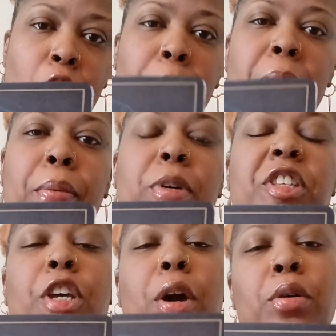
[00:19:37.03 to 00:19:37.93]
People would
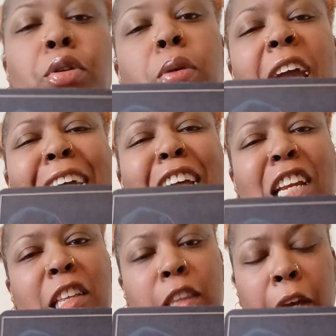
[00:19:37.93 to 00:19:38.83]
tell you
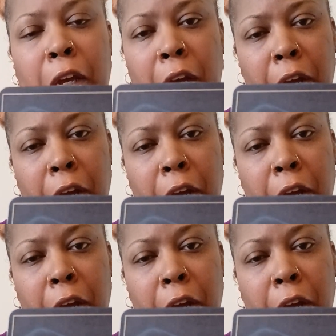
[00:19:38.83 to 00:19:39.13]
anything,